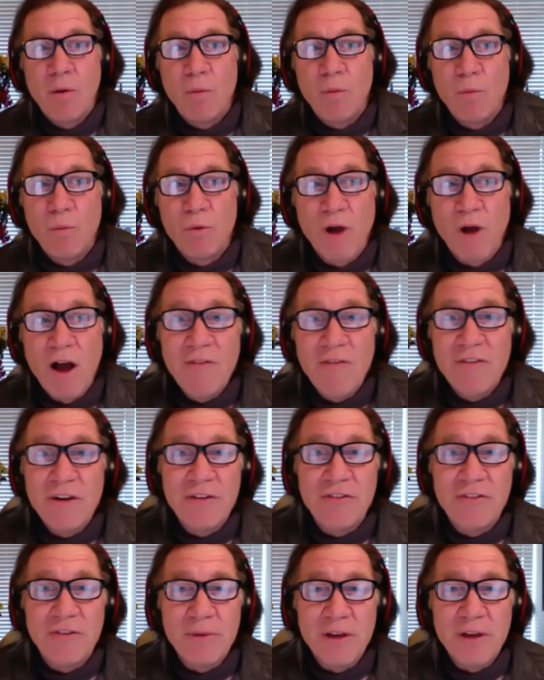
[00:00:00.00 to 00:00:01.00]
We're all
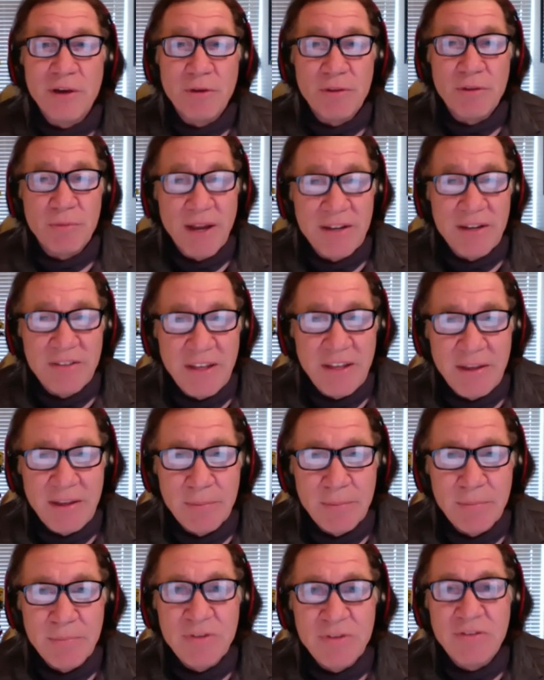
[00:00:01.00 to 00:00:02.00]
very familiar with red
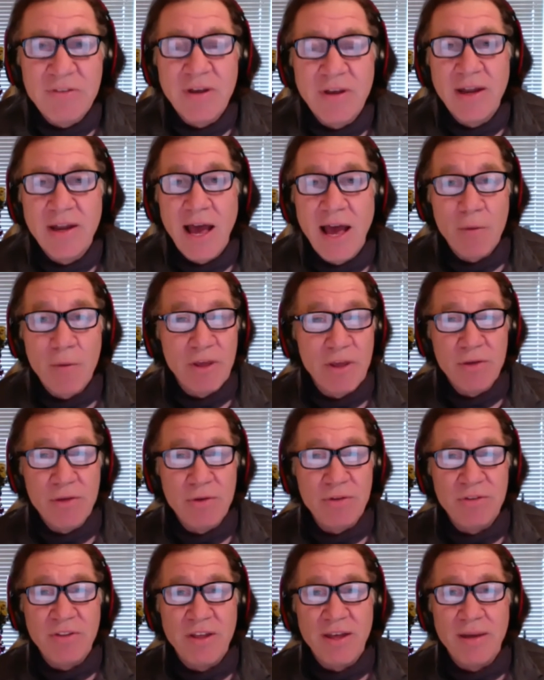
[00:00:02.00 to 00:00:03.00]
teams and how we
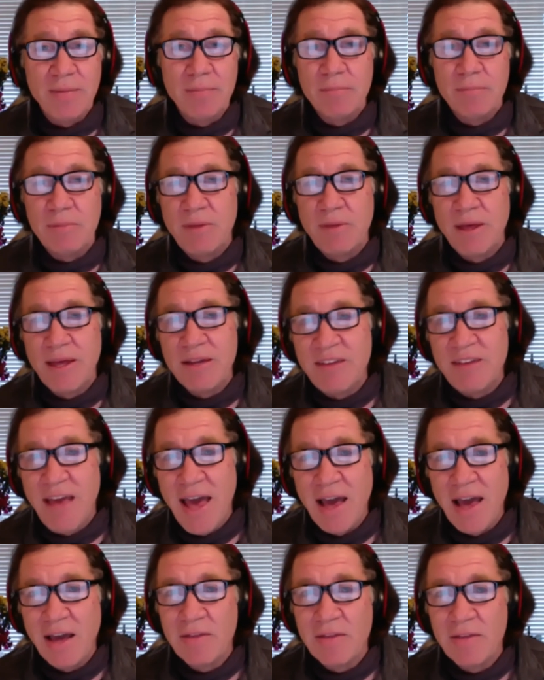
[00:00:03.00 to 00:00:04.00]
use them. They
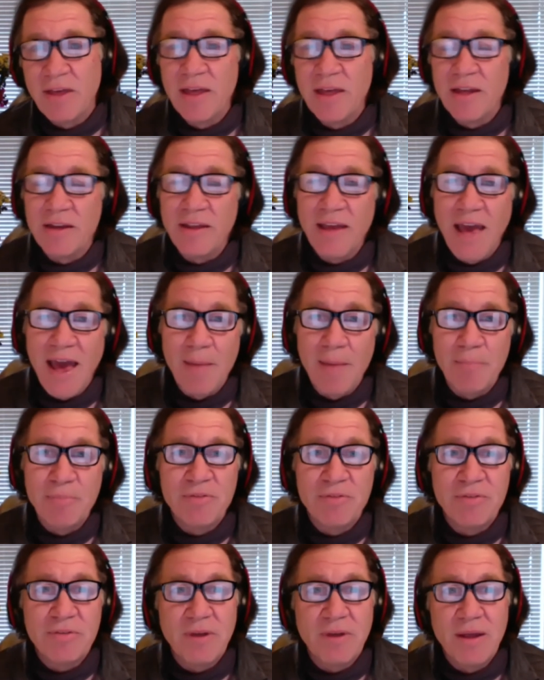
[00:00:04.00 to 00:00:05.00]
attack, they hit
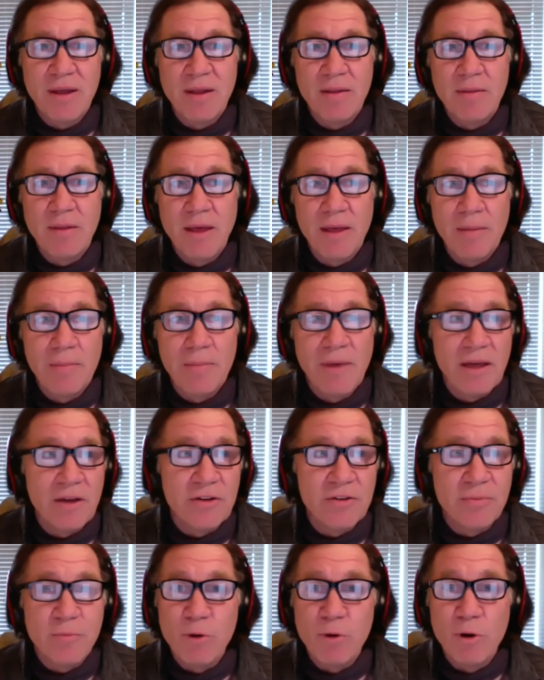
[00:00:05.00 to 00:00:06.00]
gaps, and they make
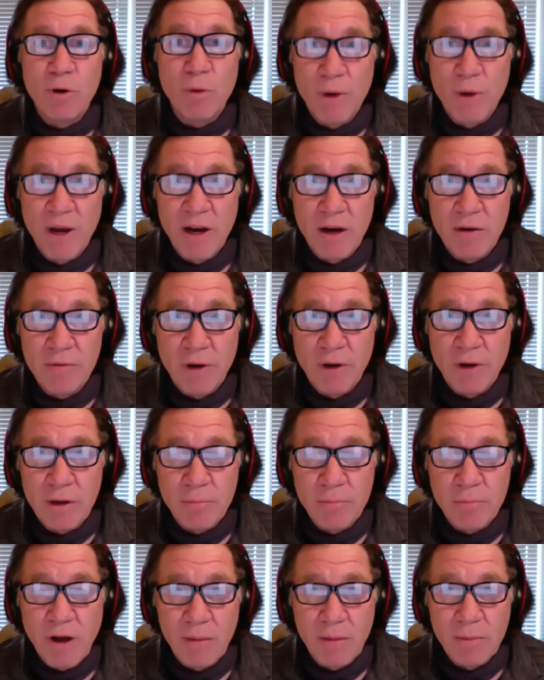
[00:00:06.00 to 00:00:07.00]
us more aware of what our
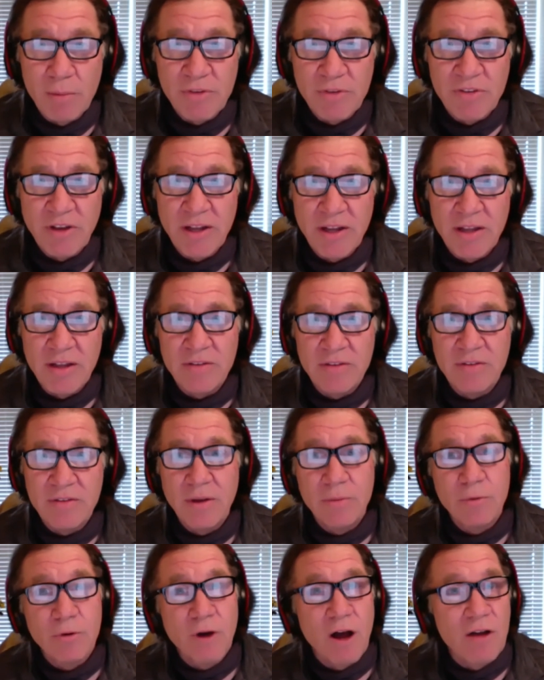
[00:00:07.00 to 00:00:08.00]
problem set is.
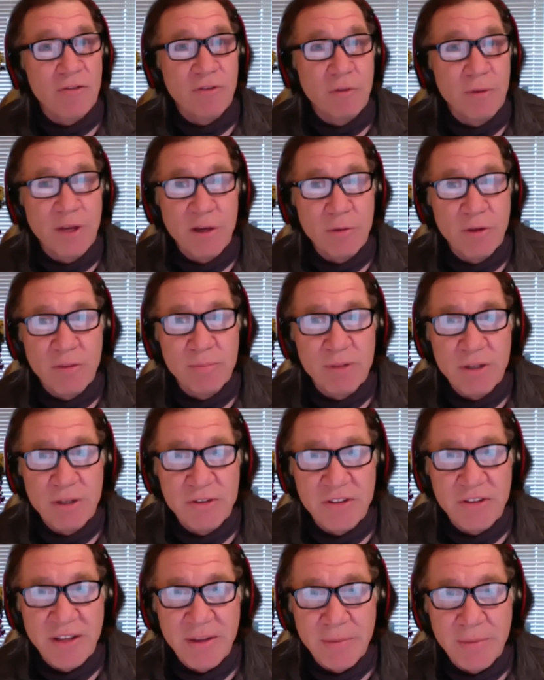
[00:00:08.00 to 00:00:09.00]
And we're all familiar with blue
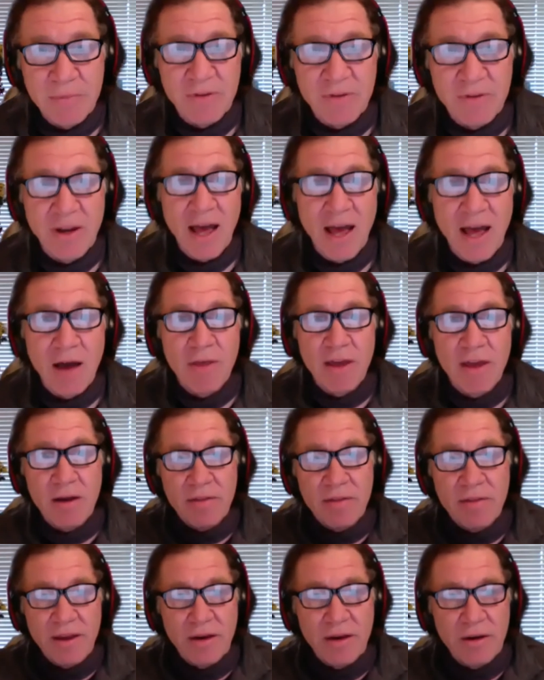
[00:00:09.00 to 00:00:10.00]
teams and how they
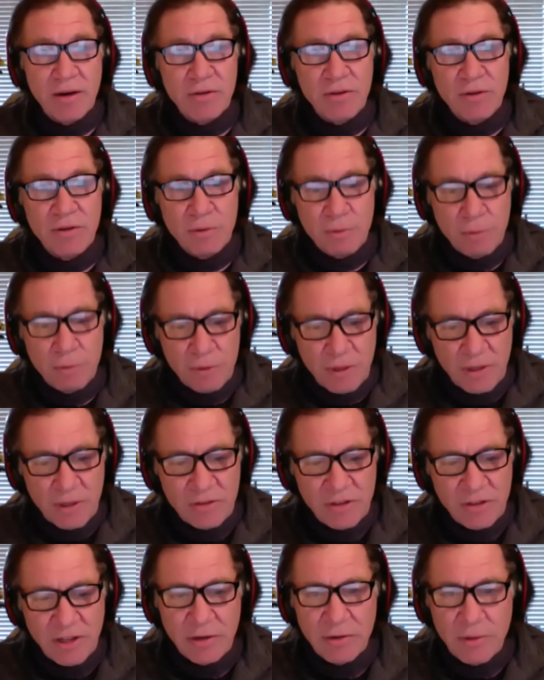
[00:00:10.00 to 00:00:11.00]
are there to
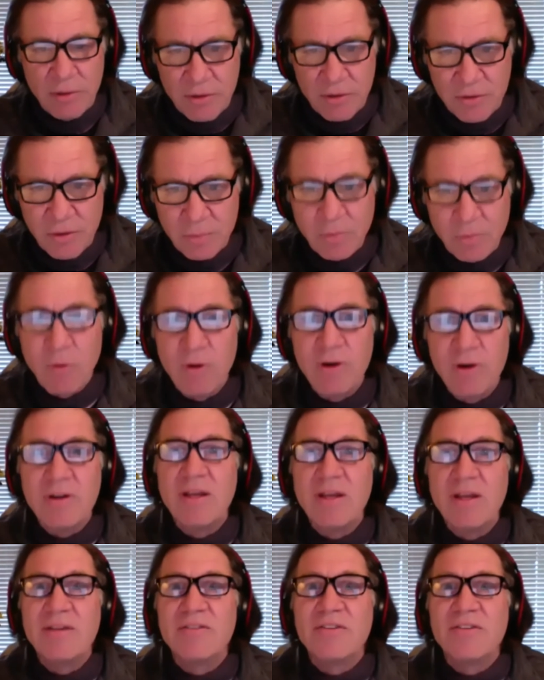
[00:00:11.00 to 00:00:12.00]
continue to support
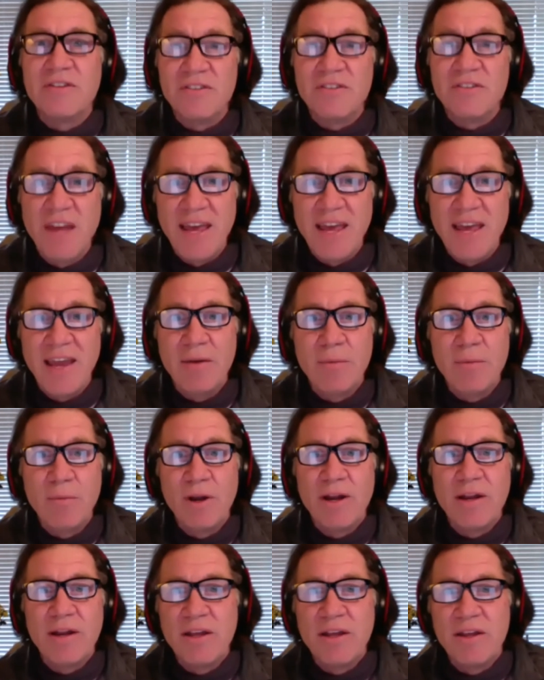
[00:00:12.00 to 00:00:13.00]
and sustain
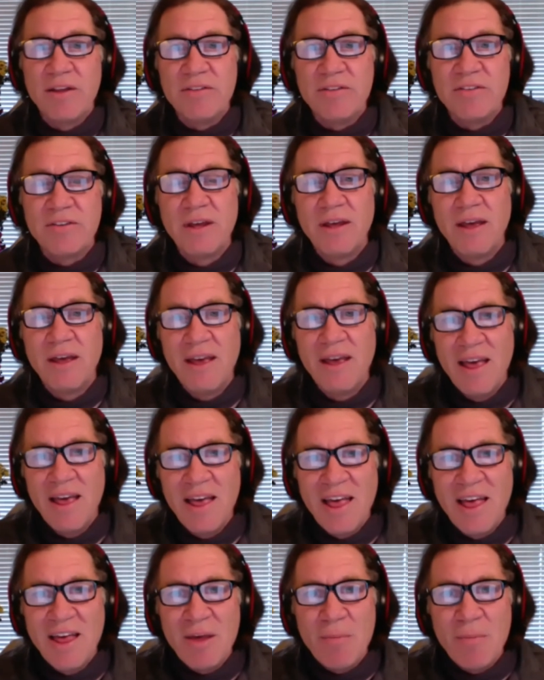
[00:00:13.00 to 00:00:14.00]
what it is.
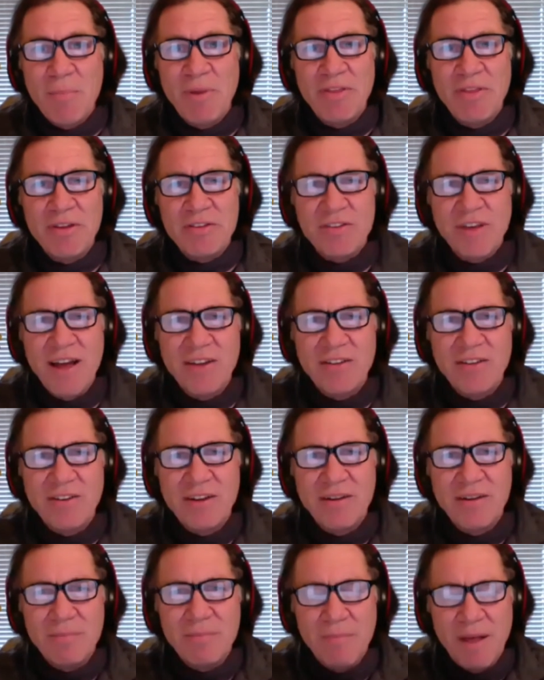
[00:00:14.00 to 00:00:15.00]
But this
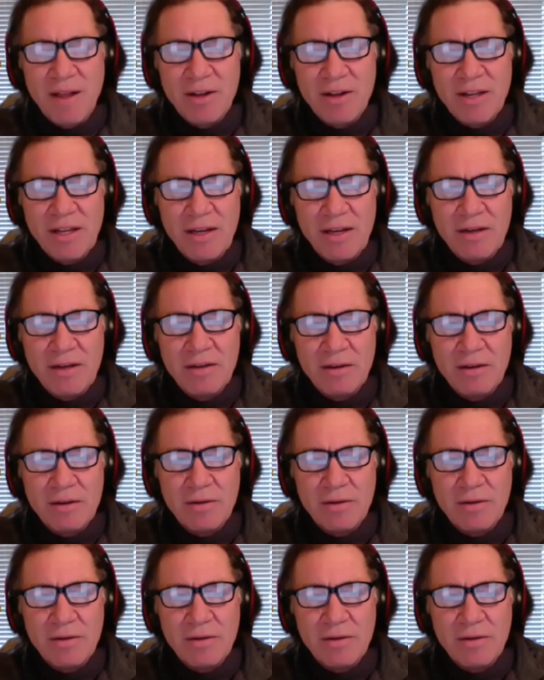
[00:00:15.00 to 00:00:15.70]
constant melding